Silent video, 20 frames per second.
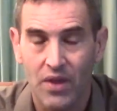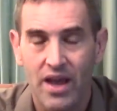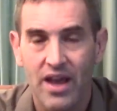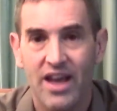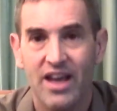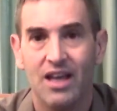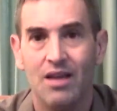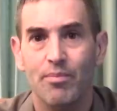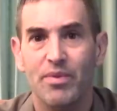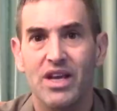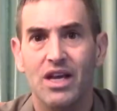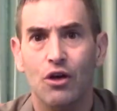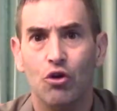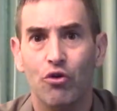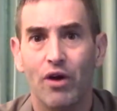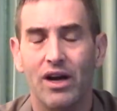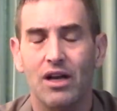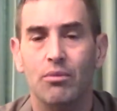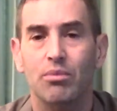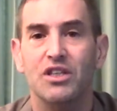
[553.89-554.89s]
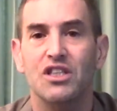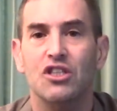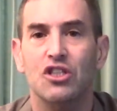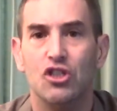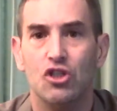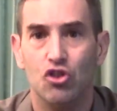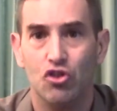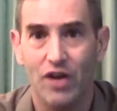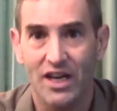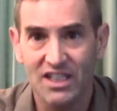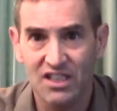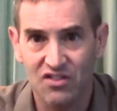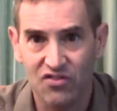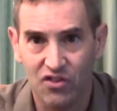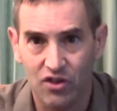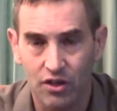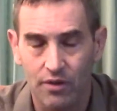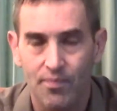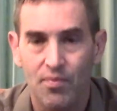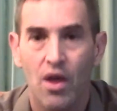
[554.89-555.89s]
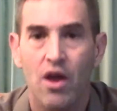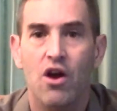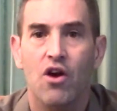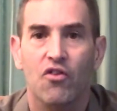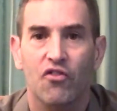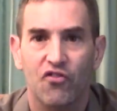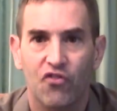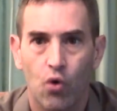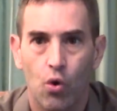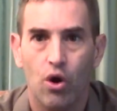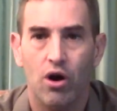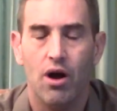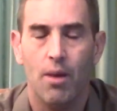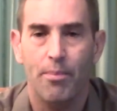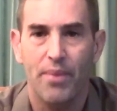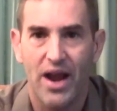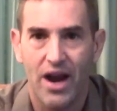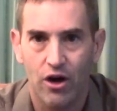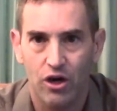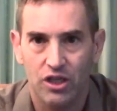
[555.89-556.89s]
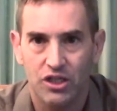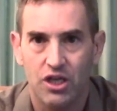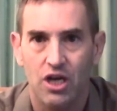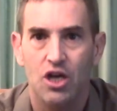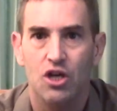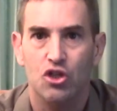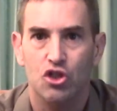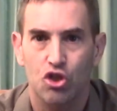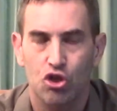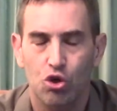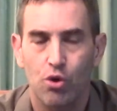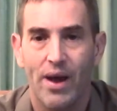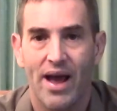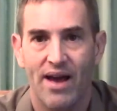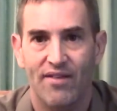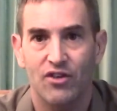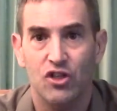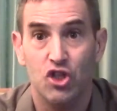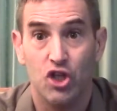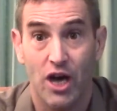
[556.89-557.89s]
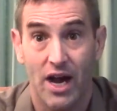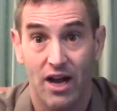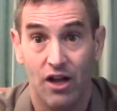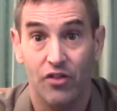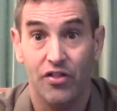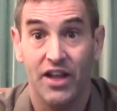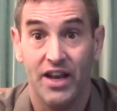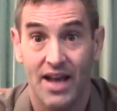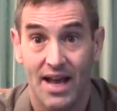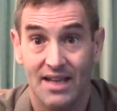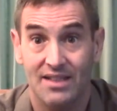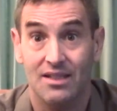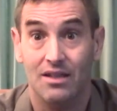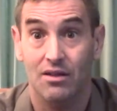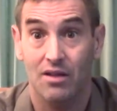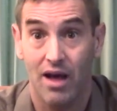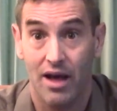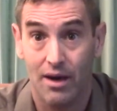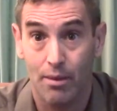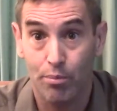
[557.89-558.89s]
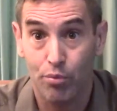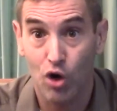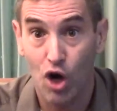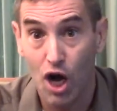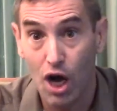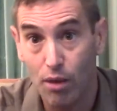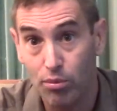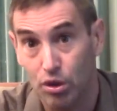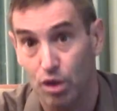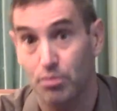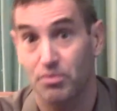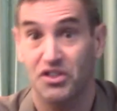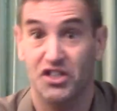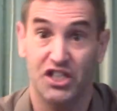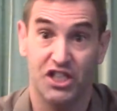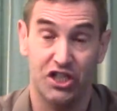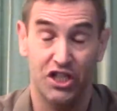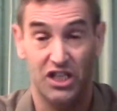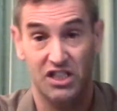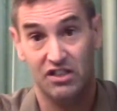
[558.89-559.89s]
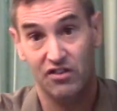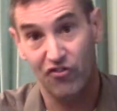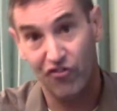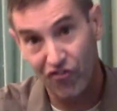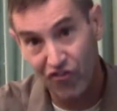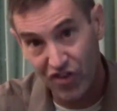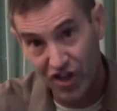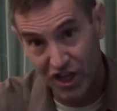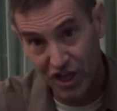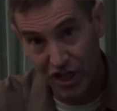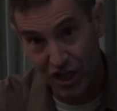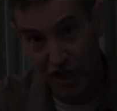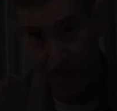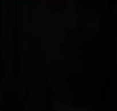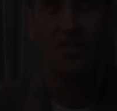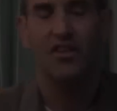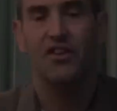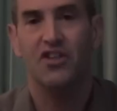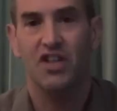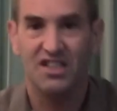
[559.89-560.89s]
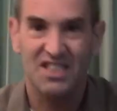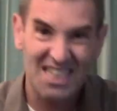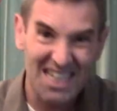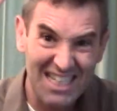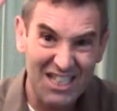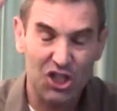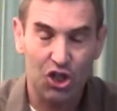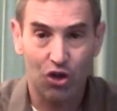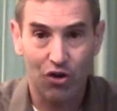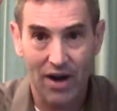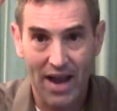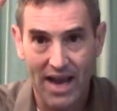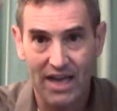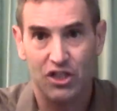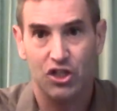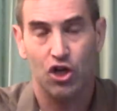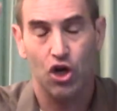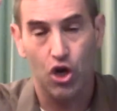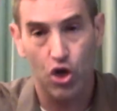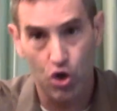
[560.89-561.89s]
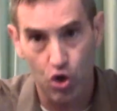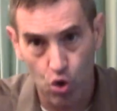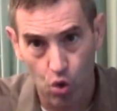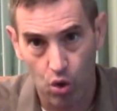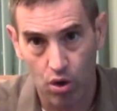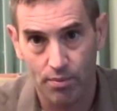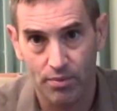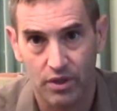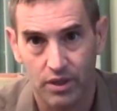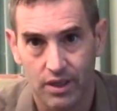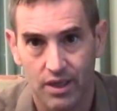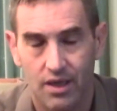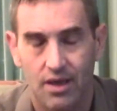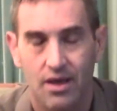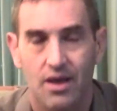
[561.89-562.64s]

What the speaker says: It can be incredibly stressful for a parent to have a child that has a lot of problems, that doesn't fit in, that doesn't interact normally,